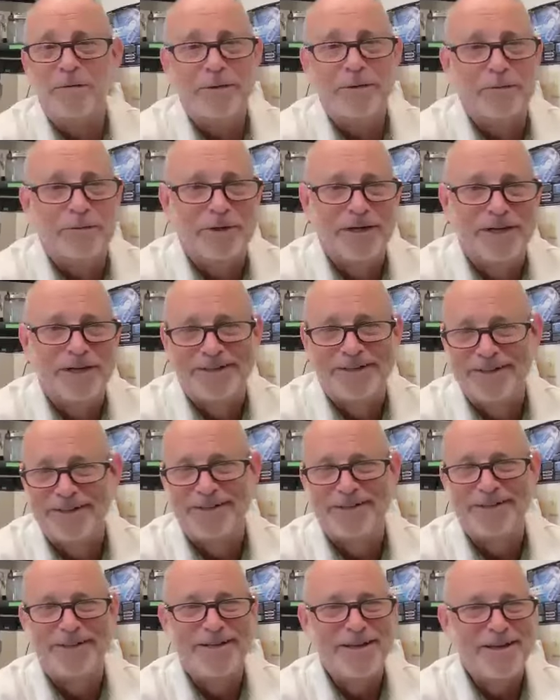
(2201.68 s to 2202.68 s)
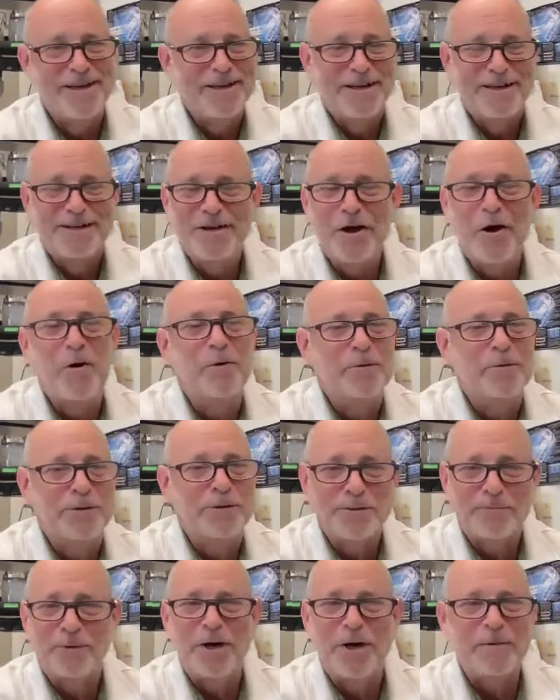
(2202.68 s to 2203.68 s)
it was no, it was
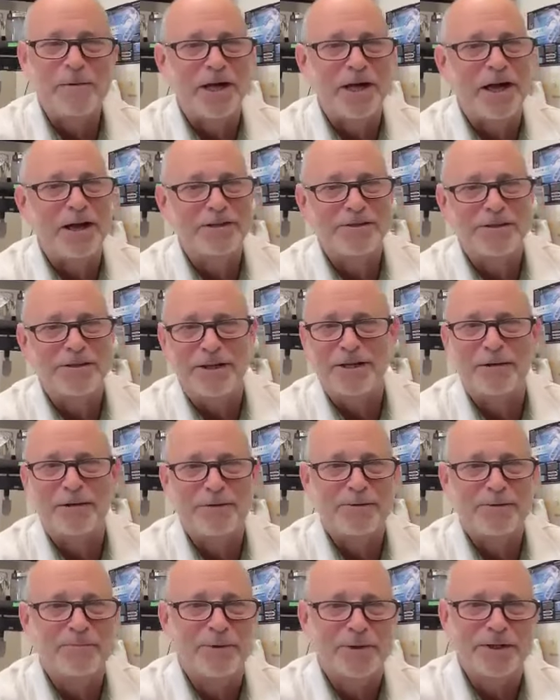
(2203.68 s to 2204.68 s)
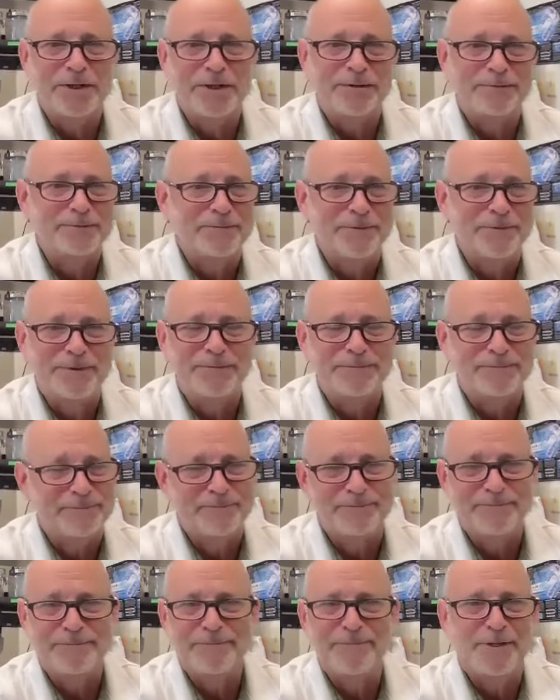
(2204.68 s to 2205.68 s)
a plumbing accident. I was putting
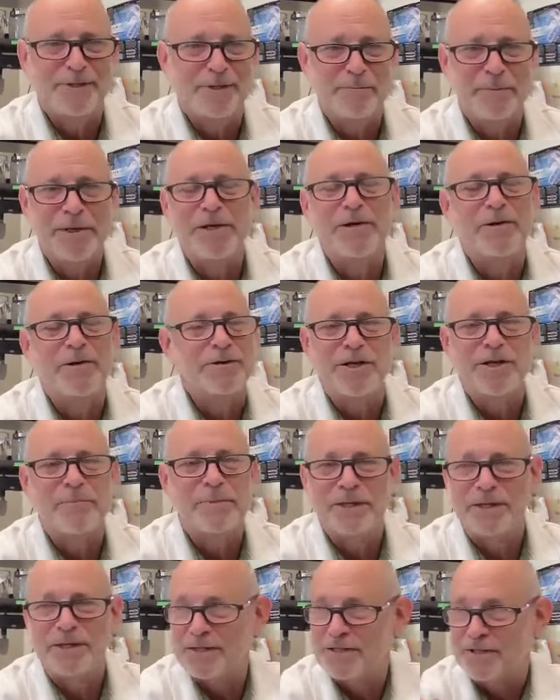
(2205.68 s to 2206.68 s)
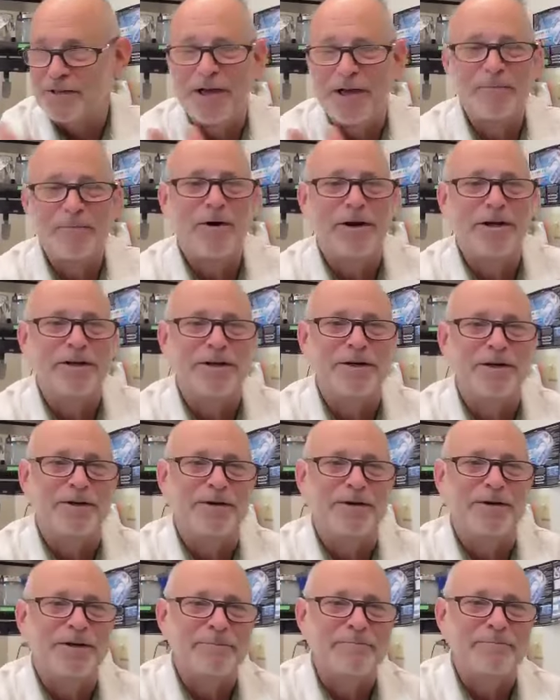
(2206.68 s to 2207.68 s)
speakers up in this lab right here,
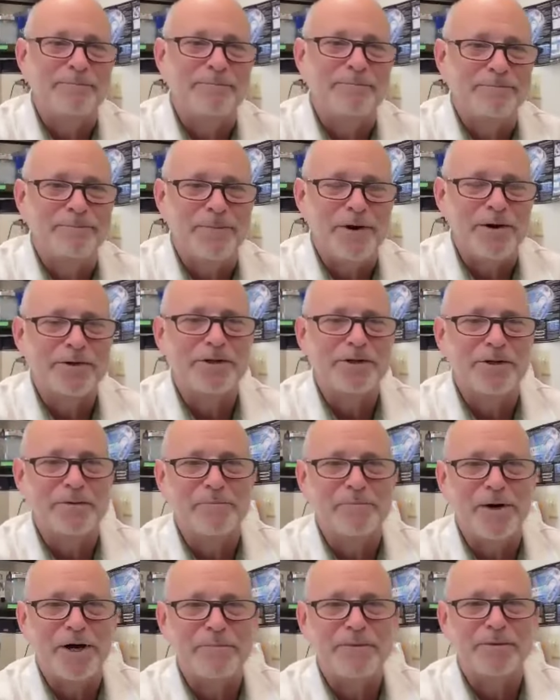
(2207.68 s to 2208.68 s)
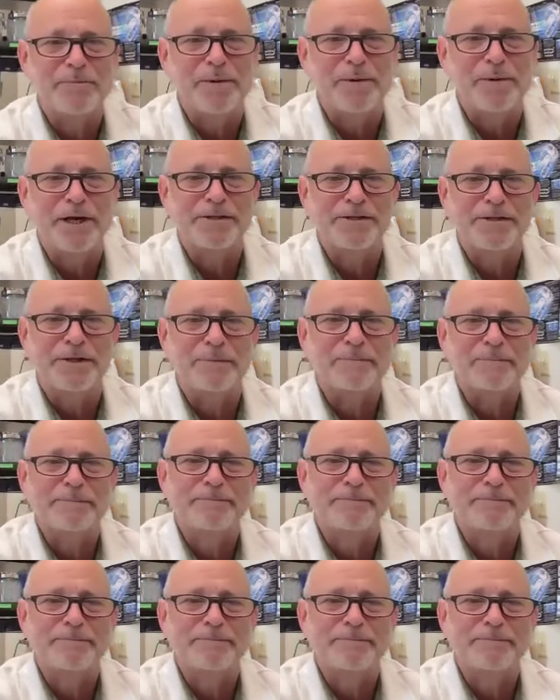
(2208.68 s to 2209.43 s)
and I punctured a pipe by accident.